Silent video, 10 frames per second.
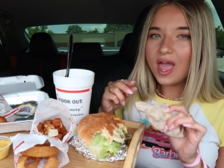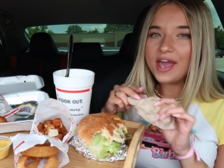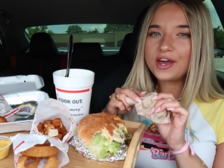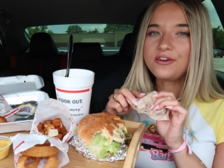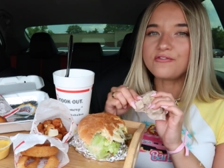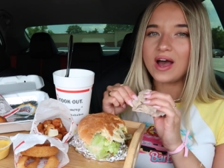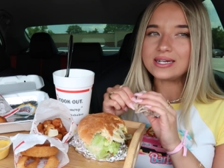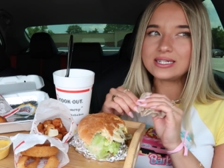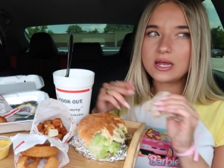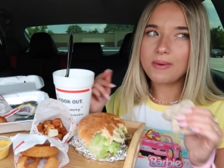I couldn't
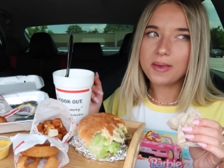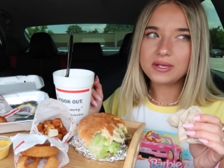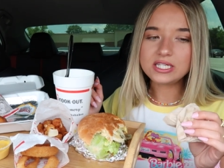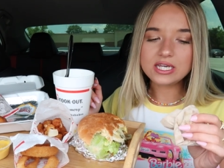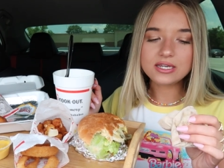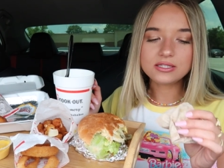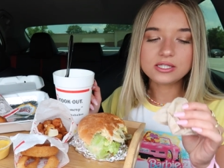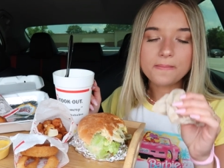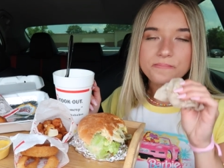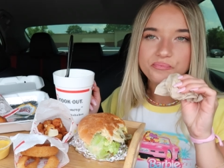find any baby
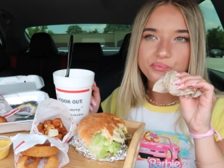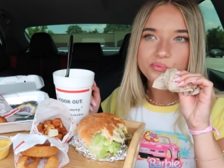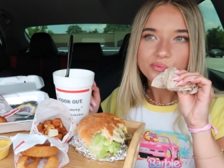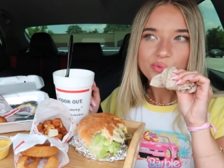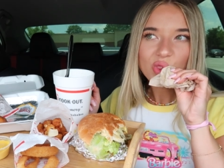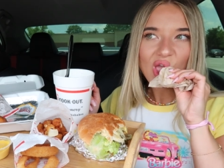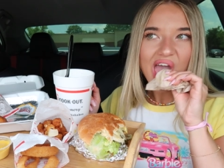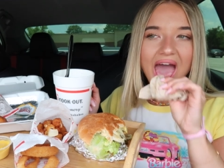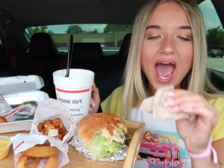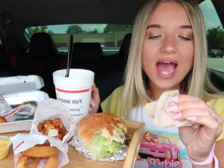tees
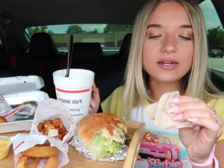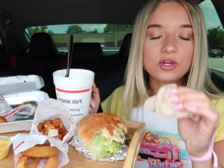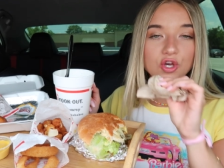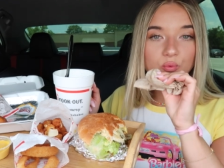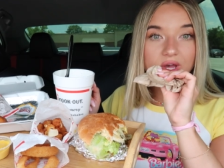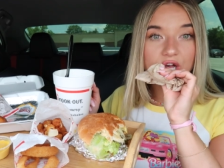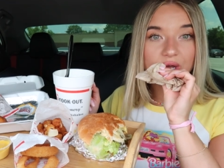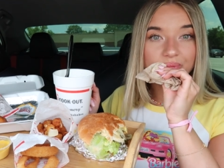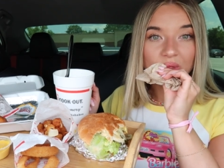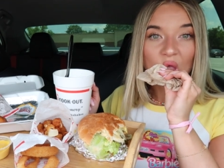at
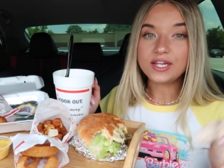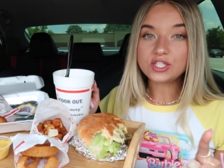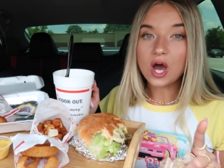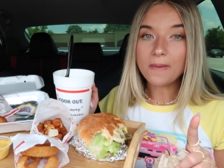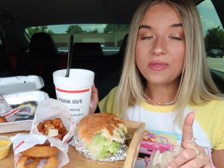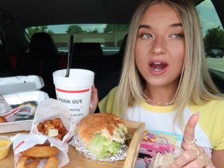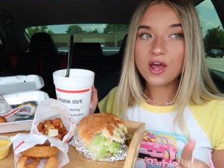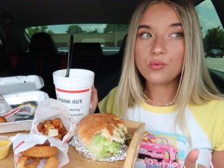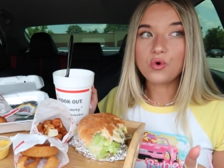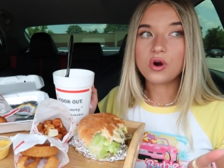Goodwill. The top that
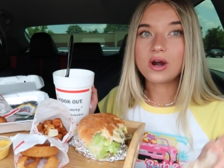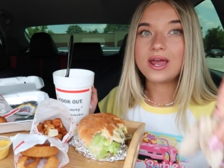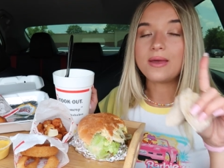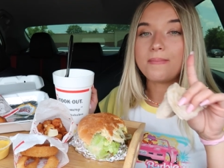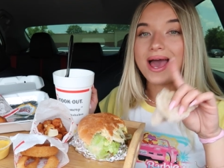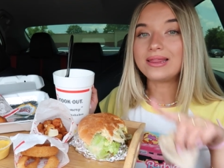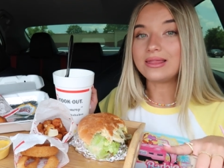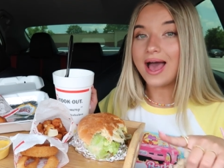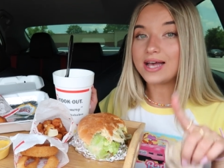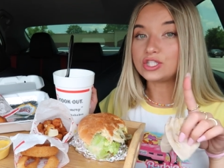I wore in my
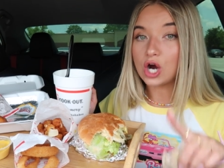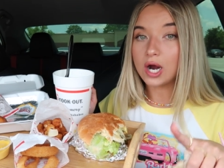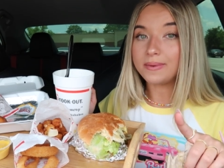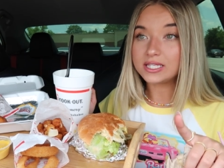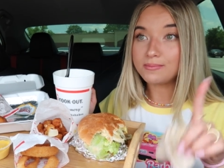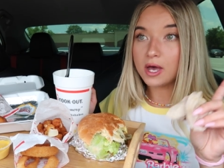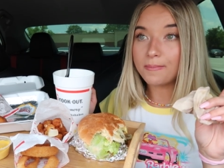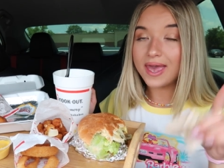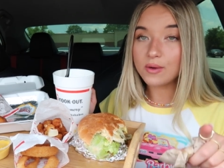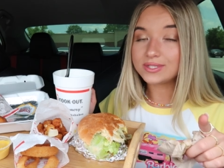last Arby's
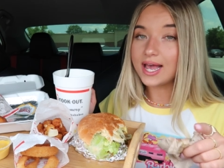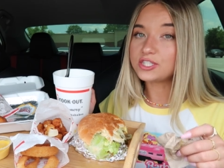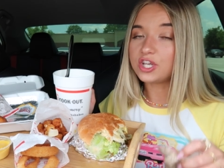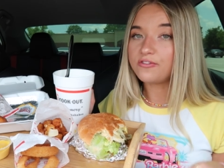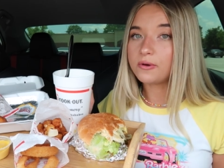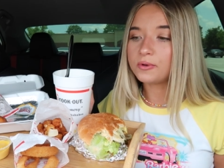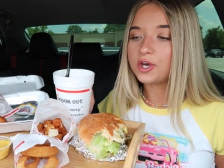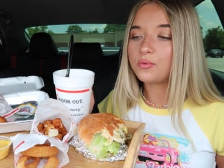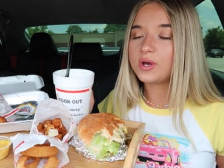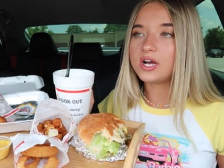mukbang was actually from
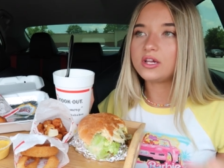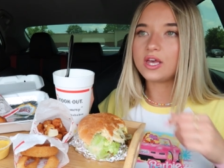Goodwill.